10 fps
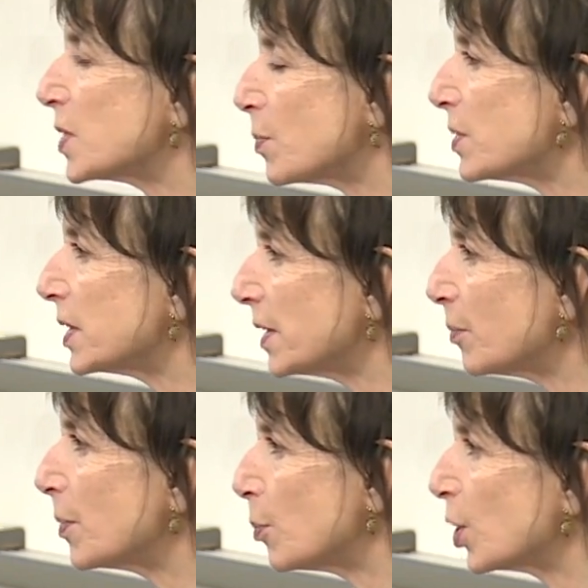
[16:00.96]
was a
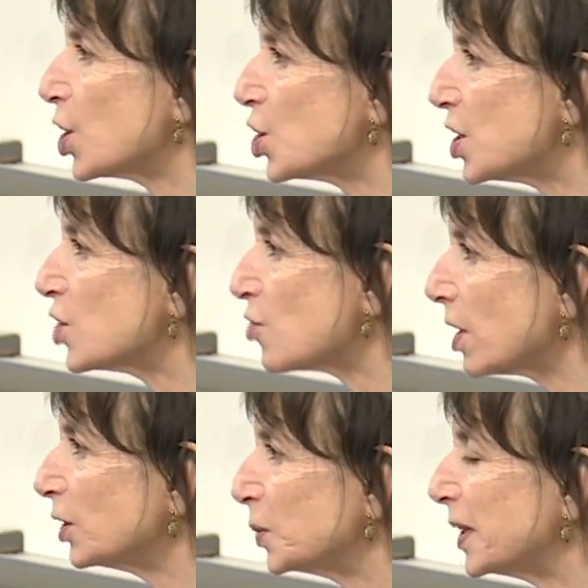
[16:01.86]
deliberate book, and she
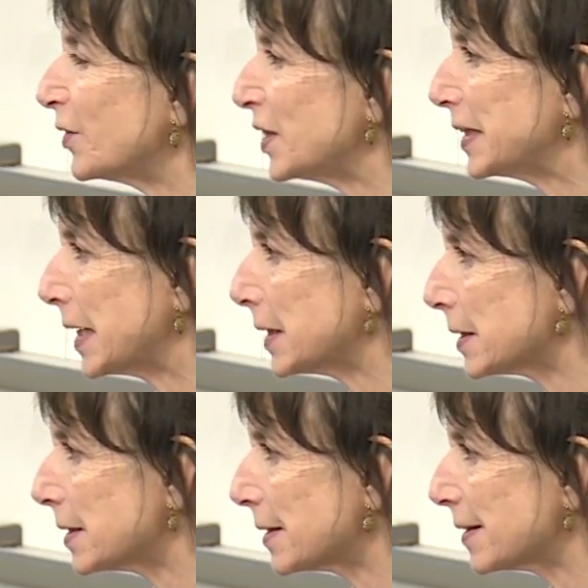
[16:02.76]
struggled with every
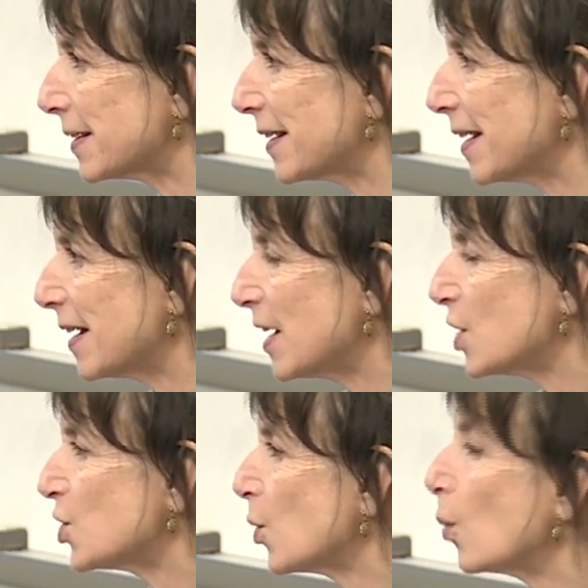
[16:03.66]
sentence.
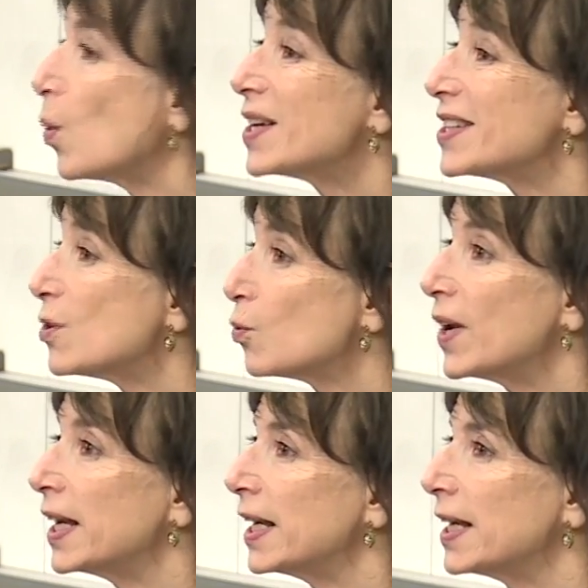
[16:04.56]
So it wasn't
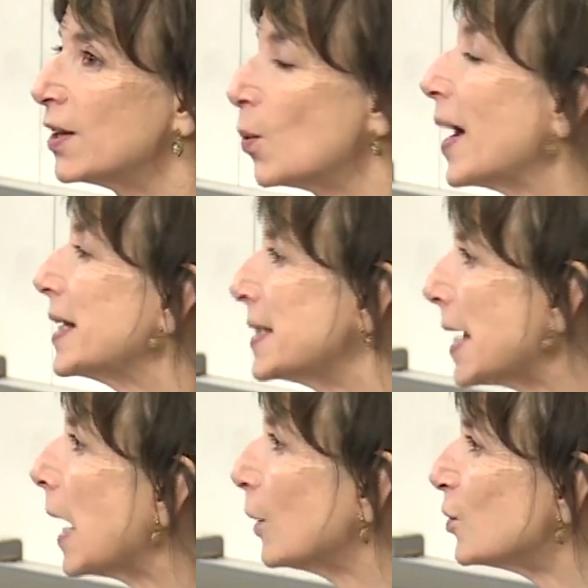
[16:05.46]
written the way it
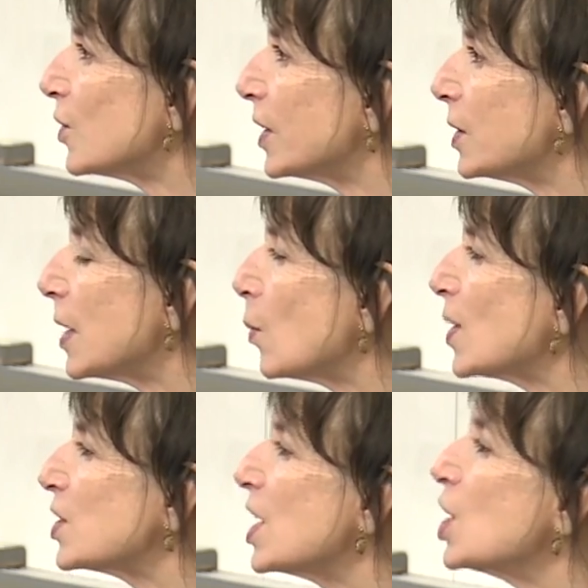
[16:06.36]
sounds.
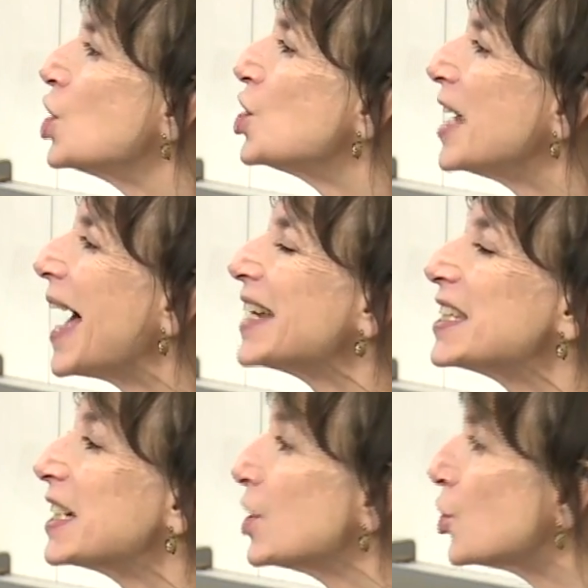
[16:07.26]
She had
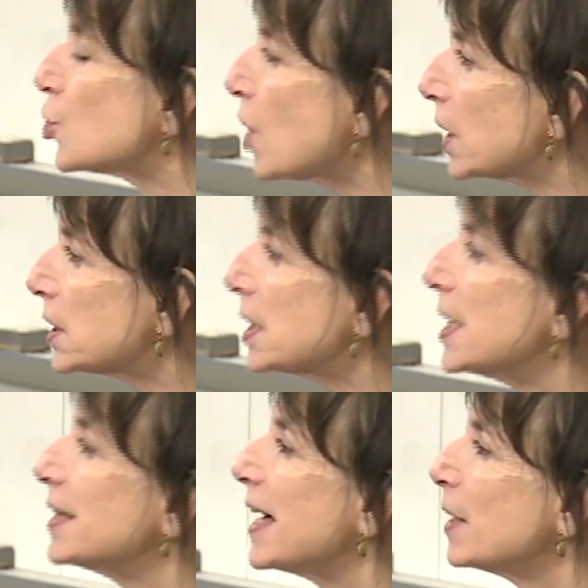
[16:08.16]
to construct
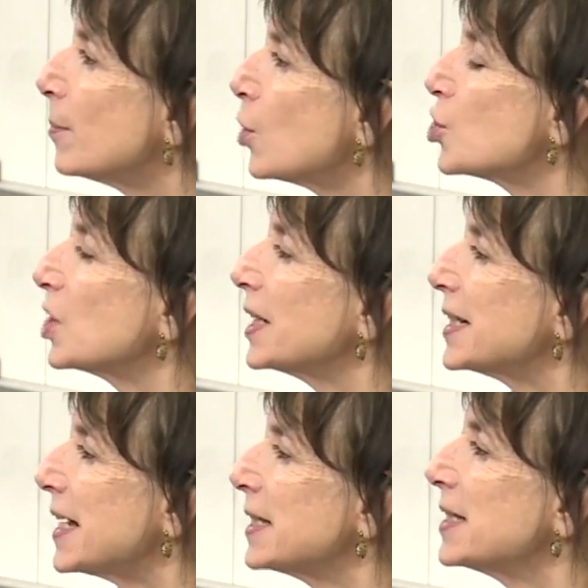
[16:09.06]
that emotional
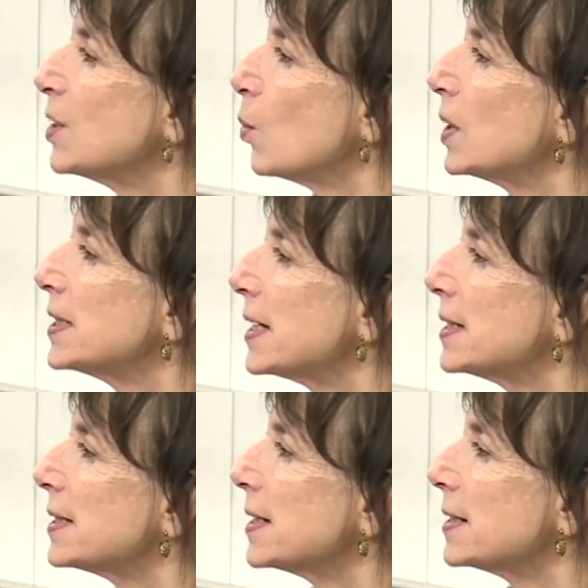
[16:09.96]
intensity one
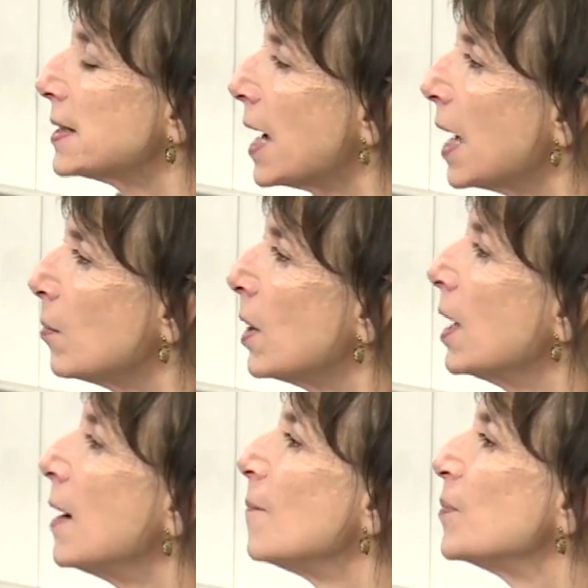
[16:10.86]
sentence at a time,
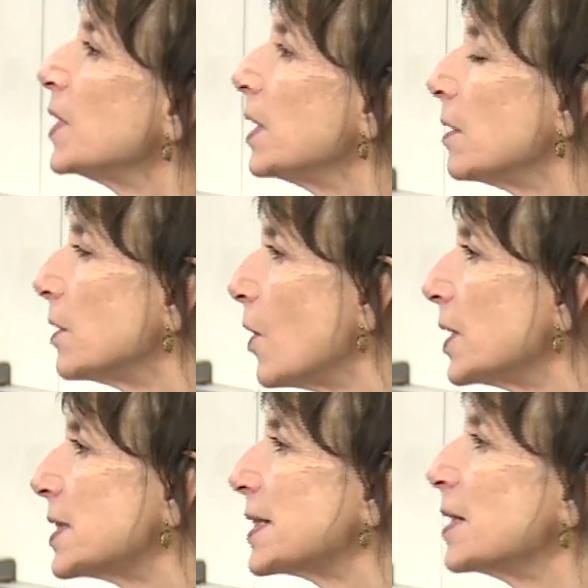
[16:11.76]
you know,
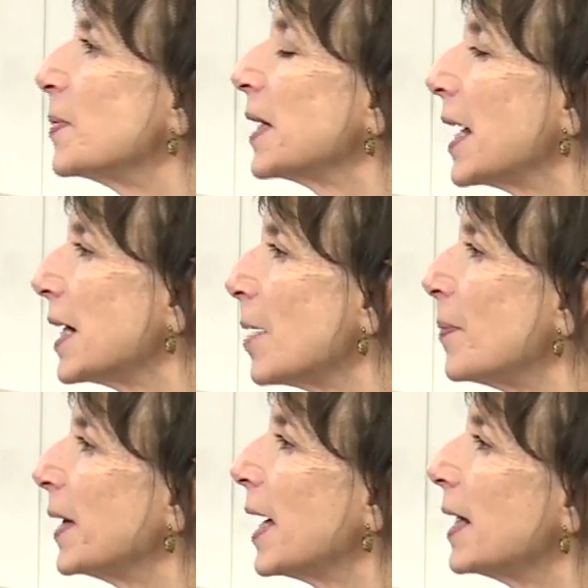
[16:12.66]
going to sleep and getting
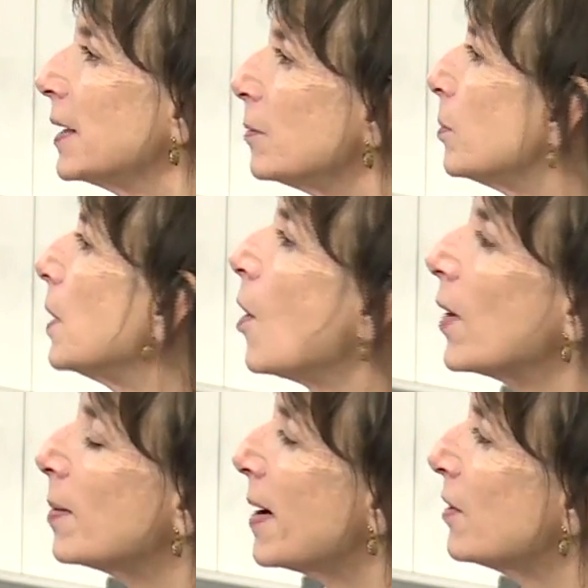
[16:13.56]
up again and
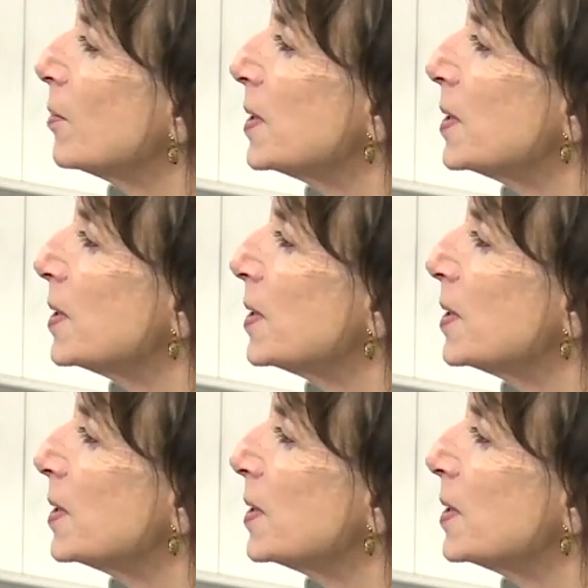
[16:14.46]
going about her